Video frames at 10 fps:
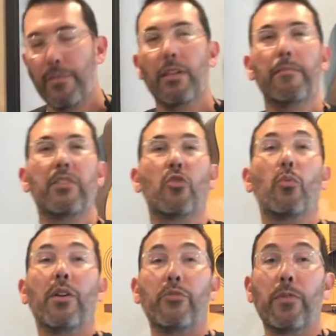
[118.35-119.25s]
Measure
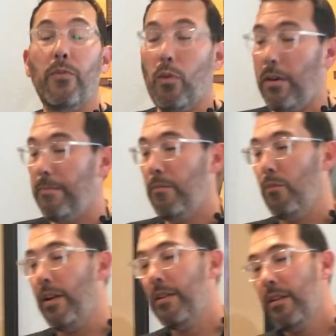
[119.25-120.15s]
1 through 4.
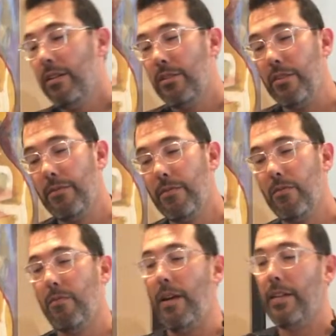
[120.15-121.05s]
1 2
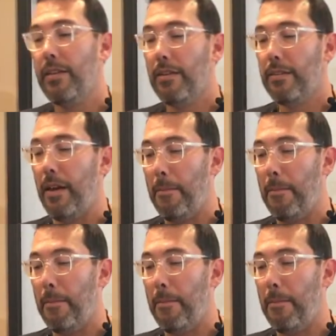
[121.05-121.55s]
ready, go.